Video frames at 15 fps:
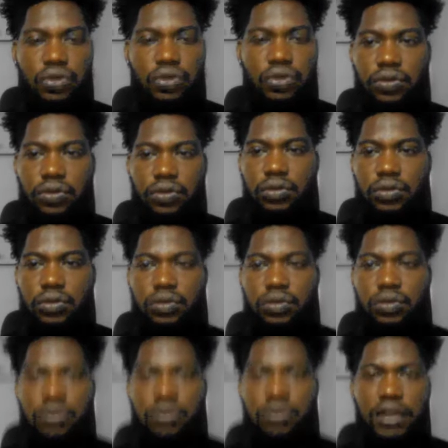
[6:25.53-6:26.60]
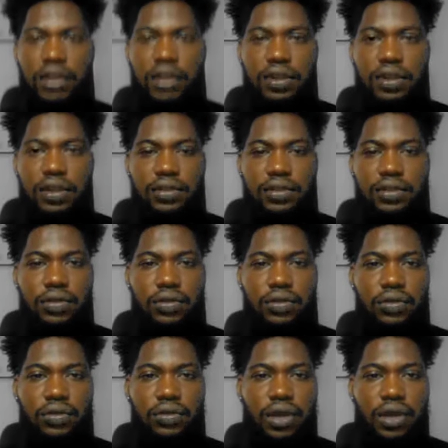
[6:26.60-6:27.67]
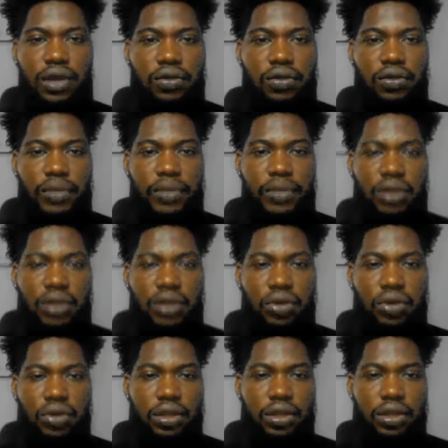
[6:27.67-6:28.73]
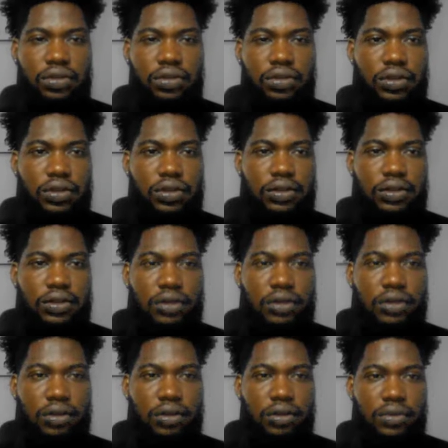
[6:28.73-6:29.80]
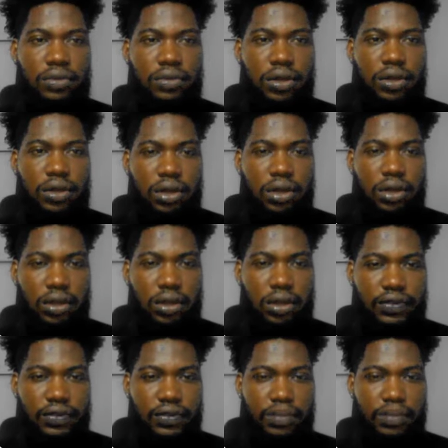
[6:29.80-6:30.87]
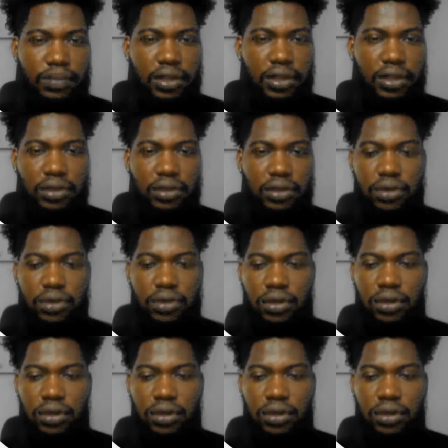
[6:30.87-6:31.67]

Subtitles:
So like that. So I'll come here and log into this cPanel.